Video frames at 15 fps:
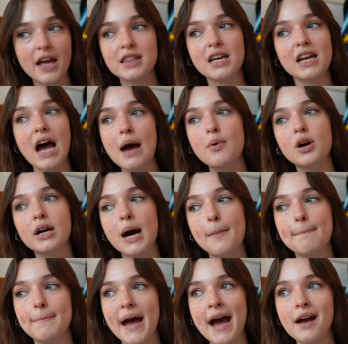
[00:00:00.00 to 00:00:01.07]
and then I will
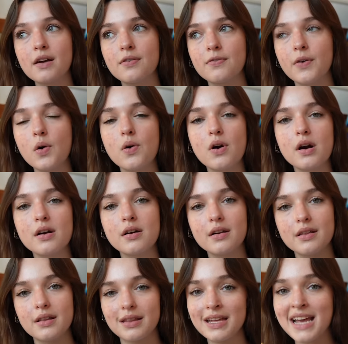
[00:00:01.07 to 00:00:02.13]
come back for
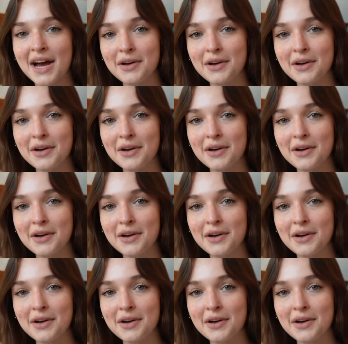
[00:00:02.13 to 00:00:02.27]
the